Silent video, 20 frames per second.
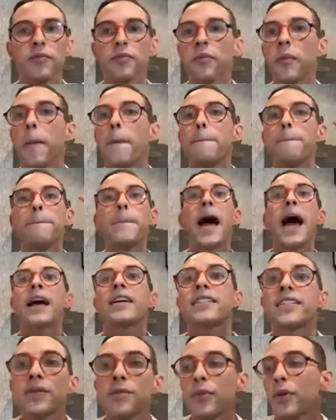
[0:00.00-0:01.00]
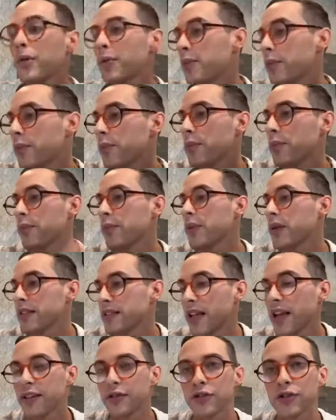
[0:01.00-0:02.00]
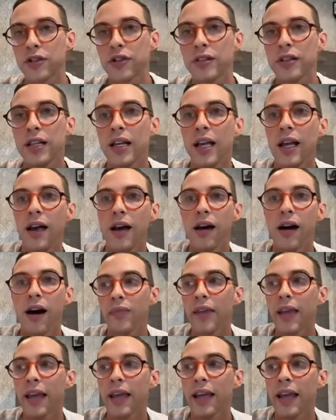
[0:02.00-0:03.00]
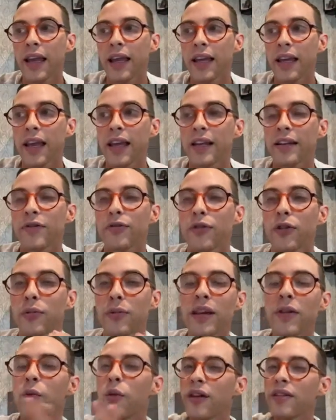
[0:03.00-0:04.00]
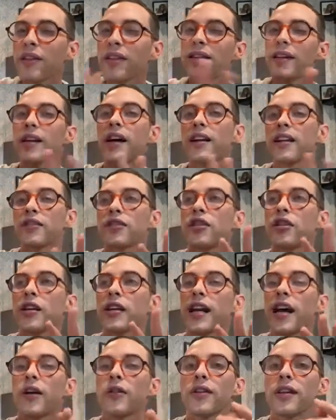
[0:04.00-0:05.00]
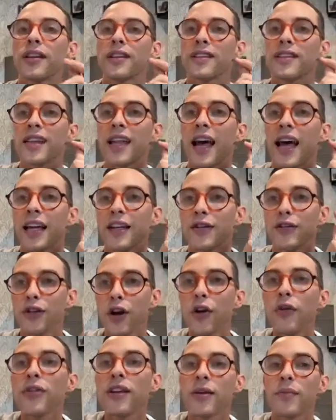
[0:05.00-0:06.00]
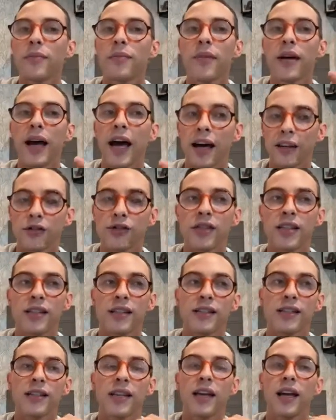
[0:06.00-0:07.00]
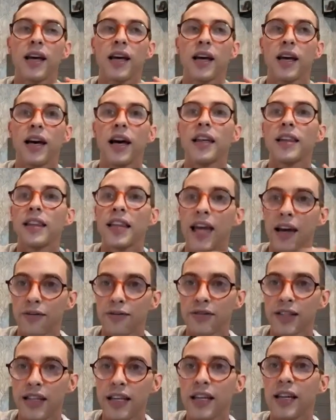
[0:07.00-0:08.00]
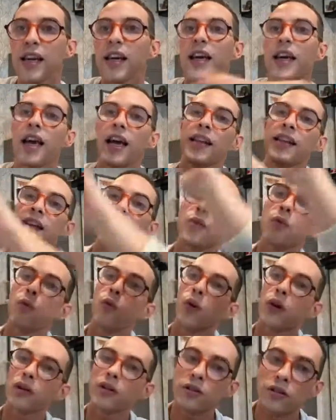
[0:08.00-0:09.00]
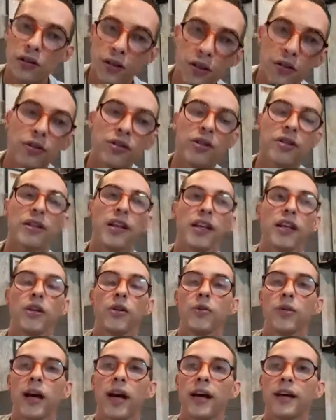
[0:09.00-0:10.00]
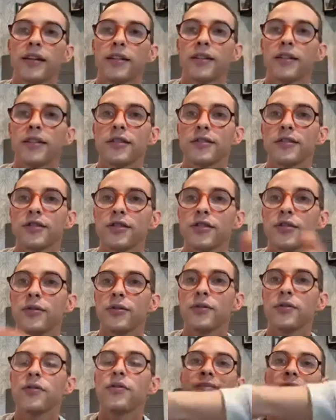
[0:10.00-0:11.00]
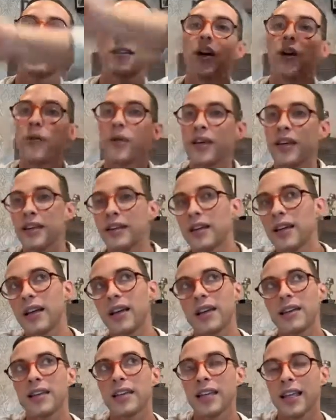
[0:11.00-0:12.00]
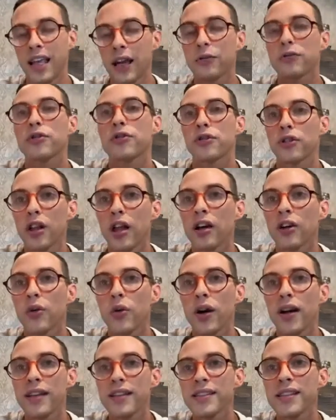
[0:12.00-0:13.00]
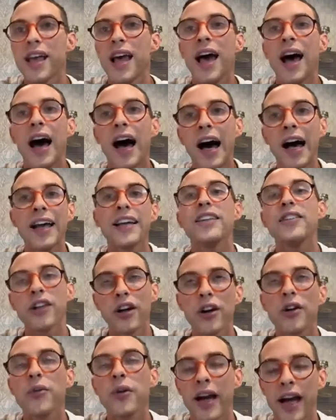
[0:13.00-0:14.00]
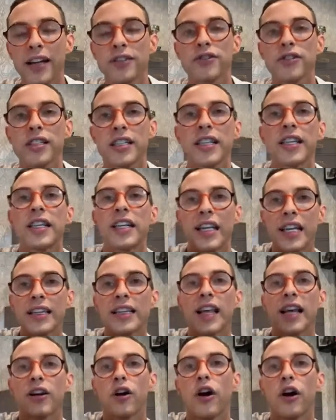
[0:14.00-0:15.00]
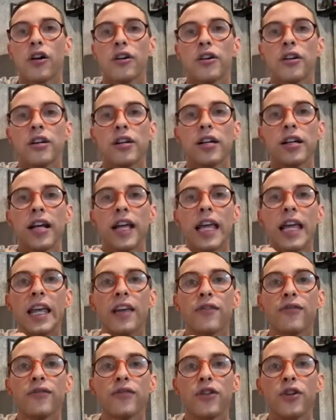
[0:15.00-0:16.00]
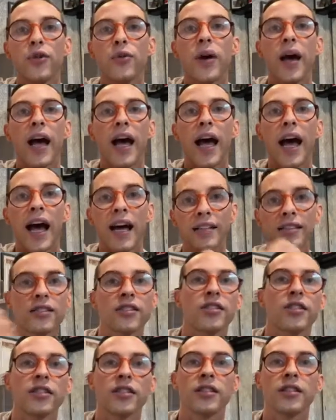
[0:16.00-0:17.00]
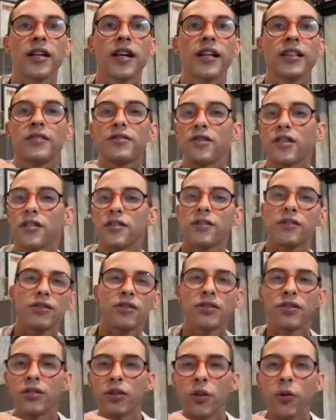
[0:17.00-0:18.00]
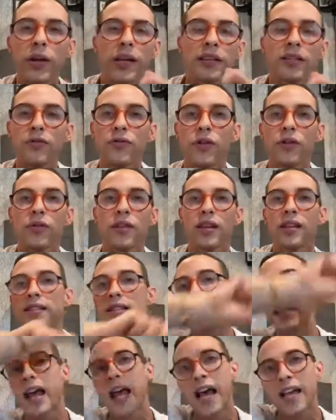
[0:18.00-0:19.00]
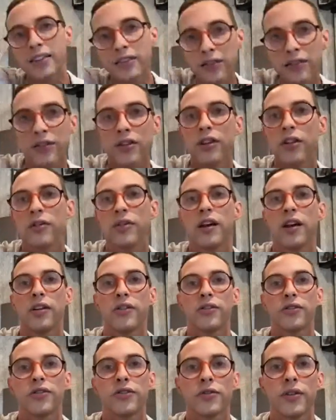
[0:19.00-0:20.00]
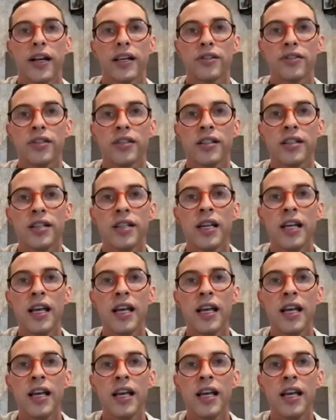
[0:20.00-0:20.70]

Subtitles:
maximum potential. And for me, one thing that kind of took it out is I know that Ashley is a lefty, and that one illusion that you had her do going counterclockwise, I know Ashley could hit that harder if you asked her and just tweaked a few things and asked her to go the other direction,